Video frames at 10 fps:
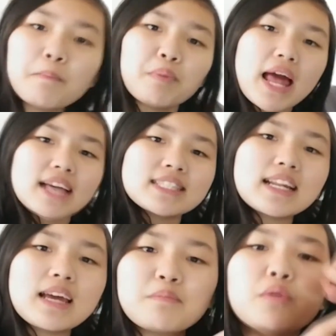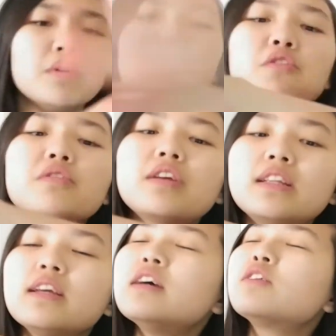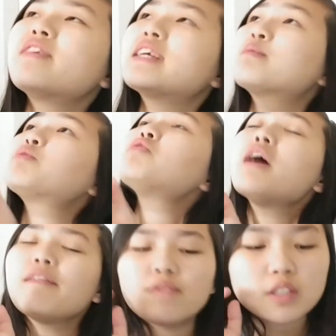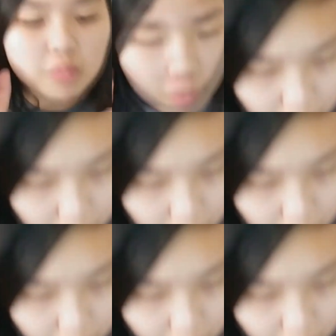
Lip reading: blast a like button with you again. Don't forget to subscribe for some